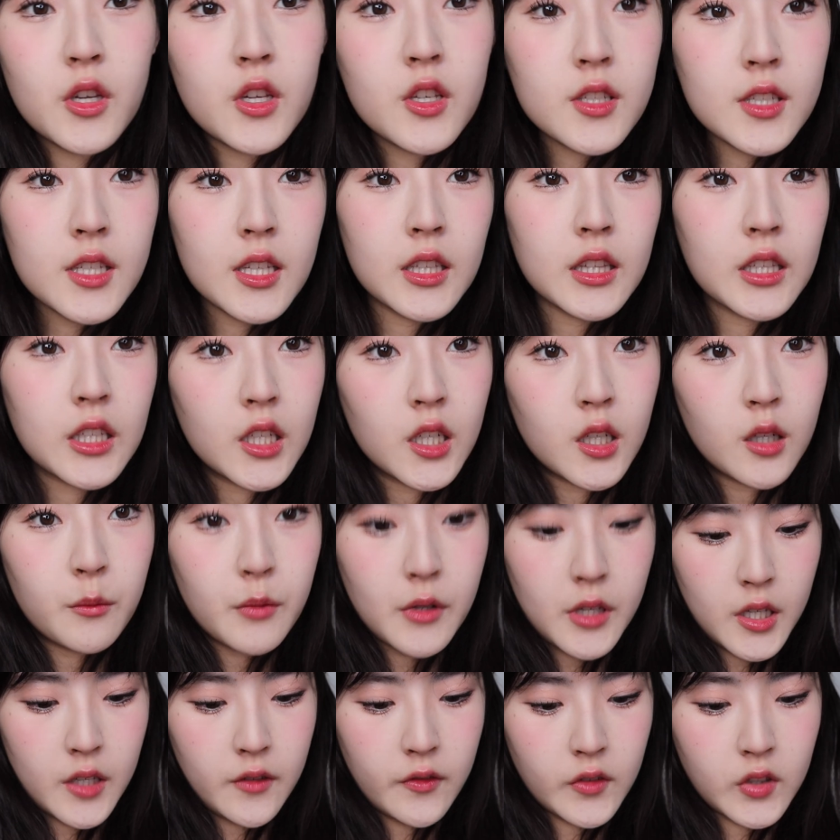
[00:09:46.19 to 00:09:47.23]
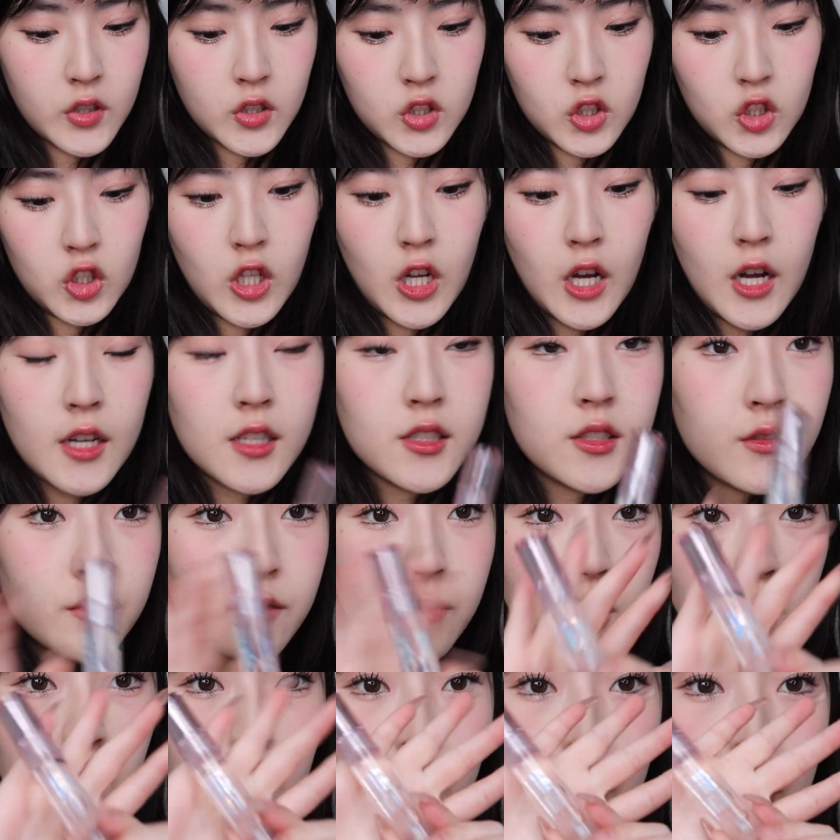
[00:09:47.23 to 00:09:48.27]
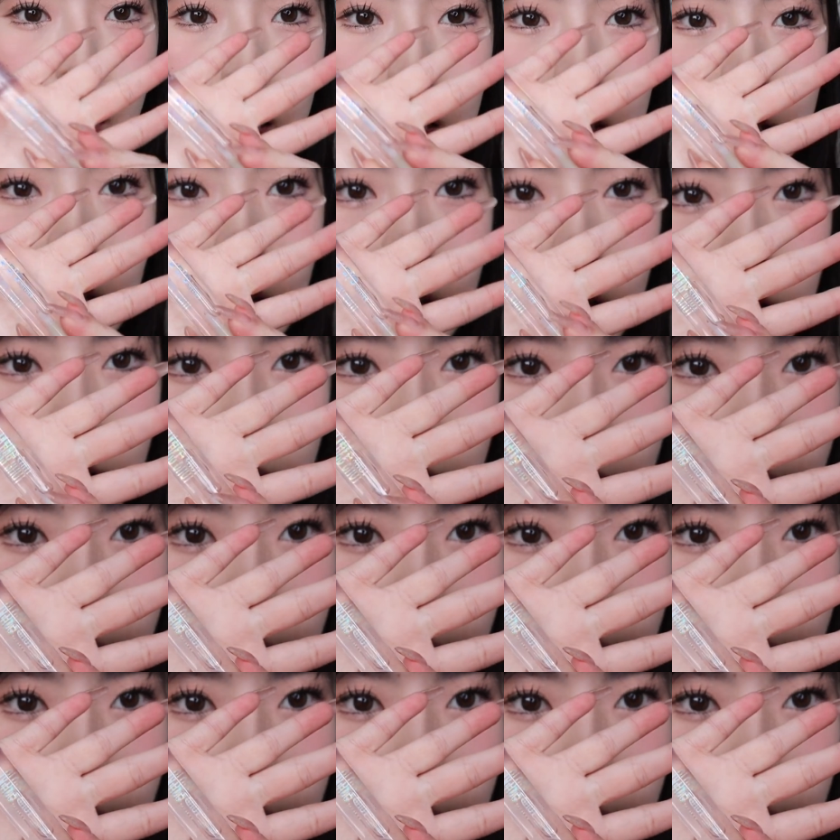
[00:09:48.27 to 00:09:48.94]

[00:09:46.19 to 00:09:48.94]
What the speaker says: use a little bit of gloss from Kaja.